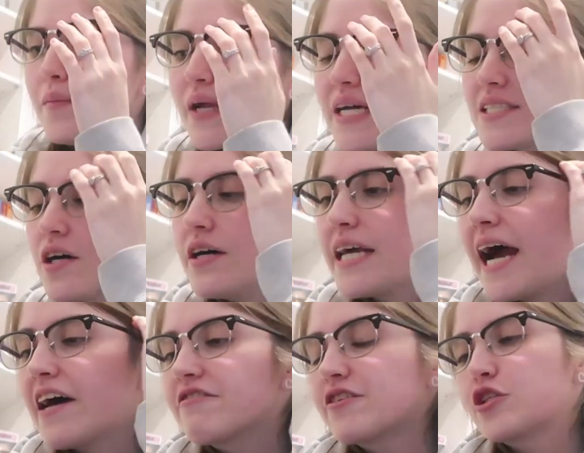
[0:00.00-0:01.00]
but I saw an
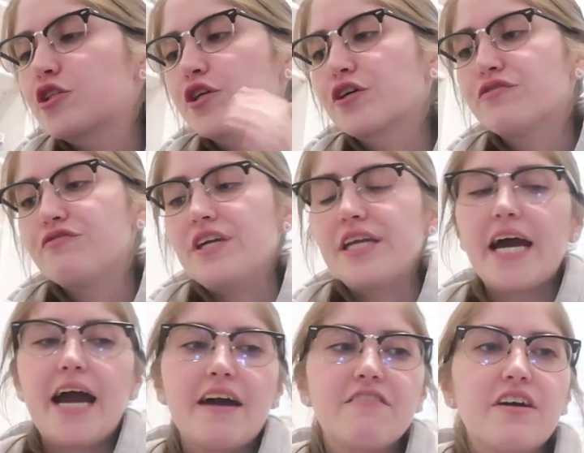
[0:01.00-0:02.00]
ad for Sugarfina
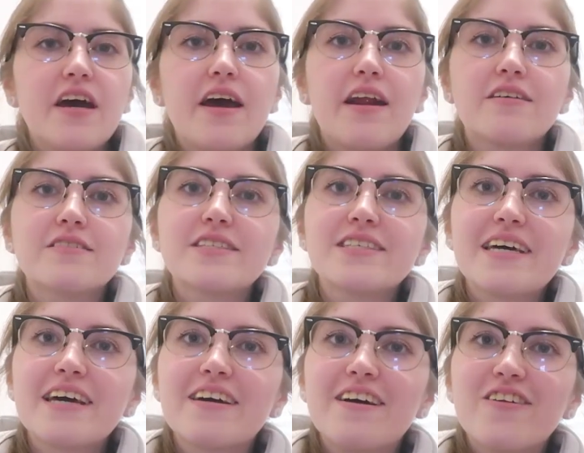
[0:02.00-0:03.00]
Advent, and I was
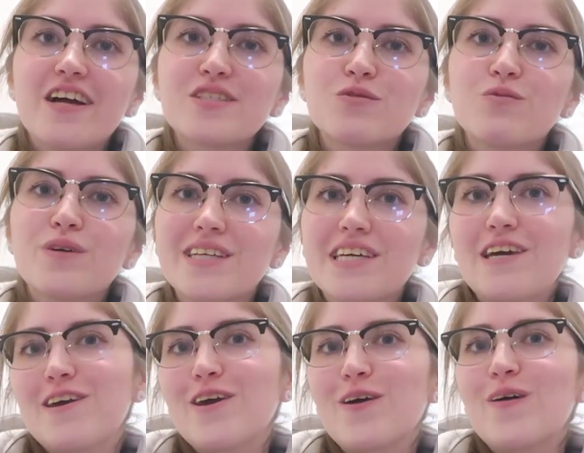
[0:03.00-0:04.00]
like, oh, that's
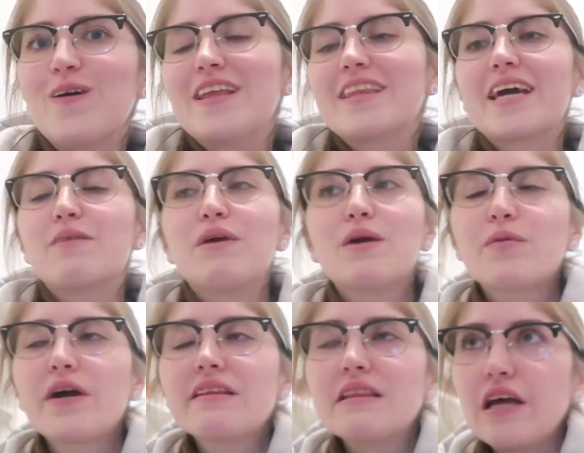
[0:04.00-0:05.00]
really cute. And like me
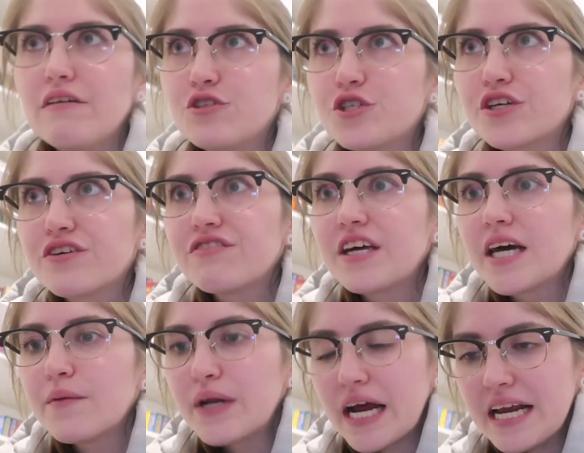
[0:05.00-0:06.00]
and Brian love
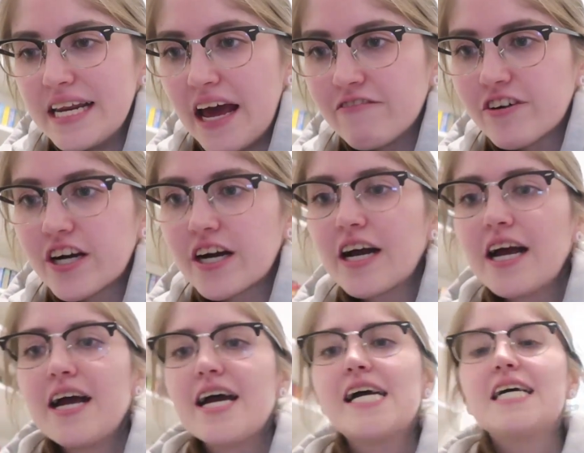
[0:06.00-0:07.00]
Sugarfina, but I never
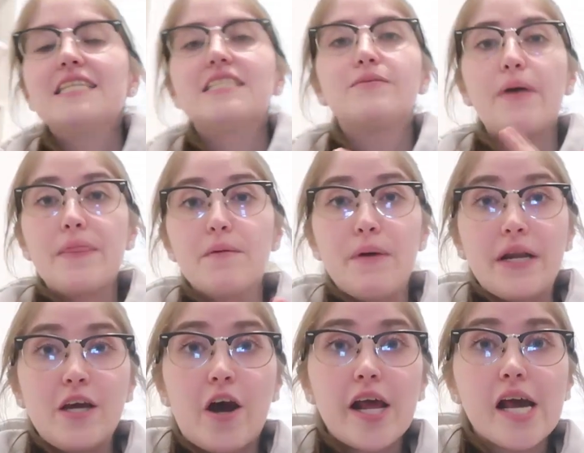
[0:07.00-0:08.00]
spend the
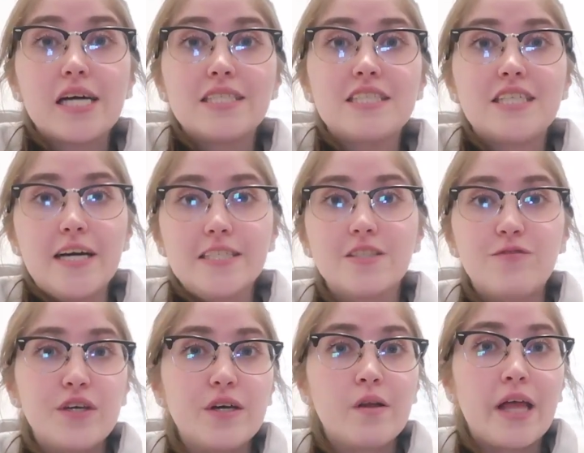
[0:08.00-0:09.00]
money on it because it does
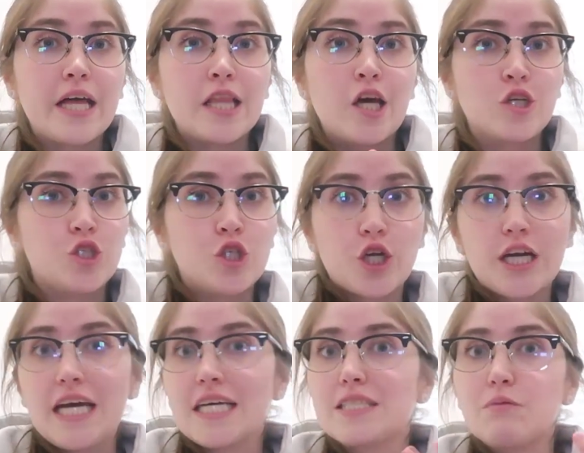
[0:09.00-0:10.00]
feel like
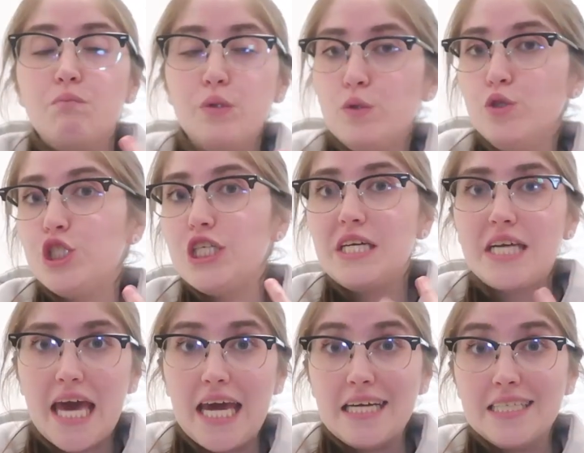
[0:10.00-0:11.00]
luxurious bougie
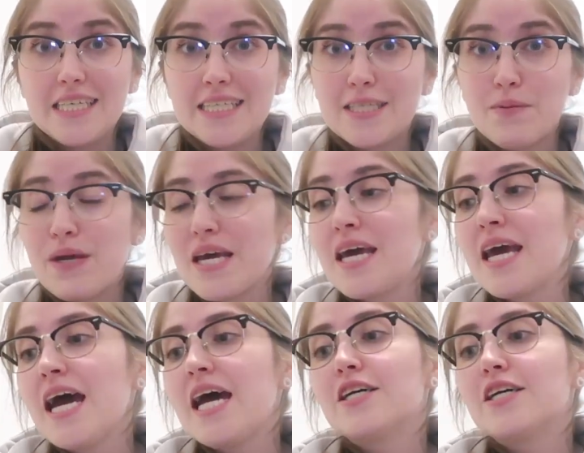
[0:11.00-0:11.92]
candy to me.